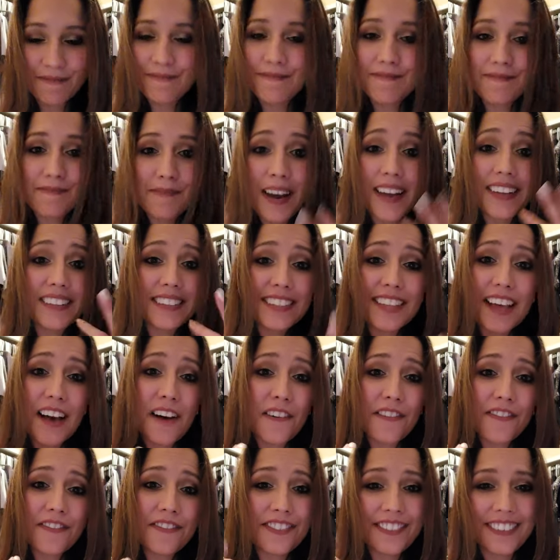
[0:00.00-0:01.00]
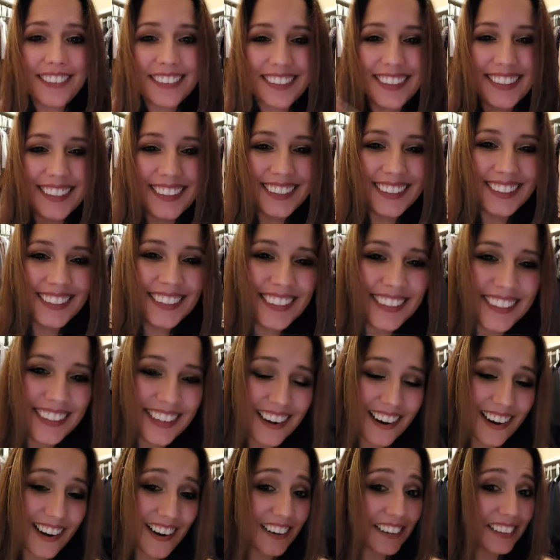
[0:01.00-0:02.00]
myself
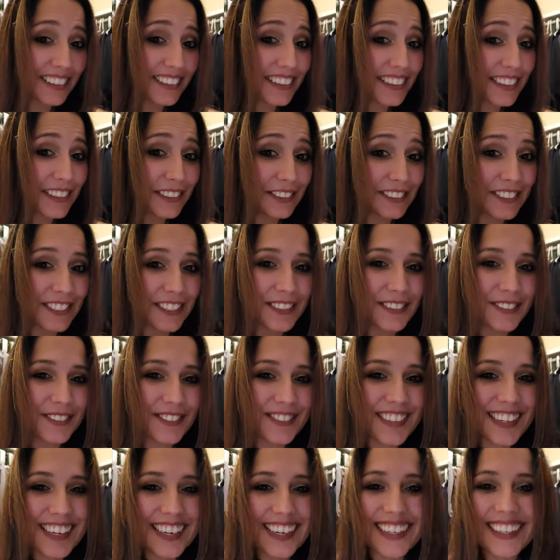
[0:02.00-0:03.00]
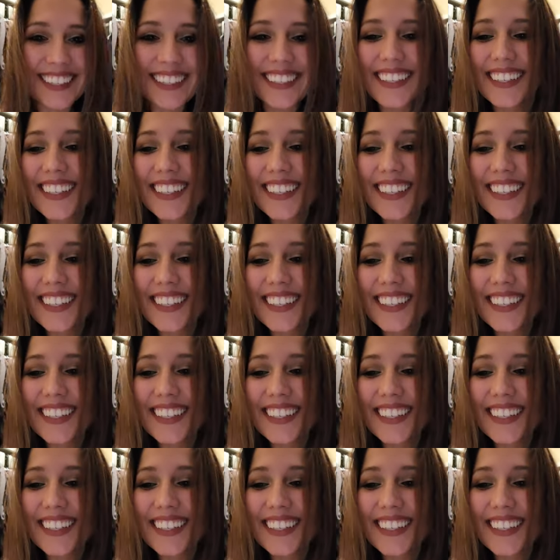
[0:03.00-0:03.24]
on the YouTube, right?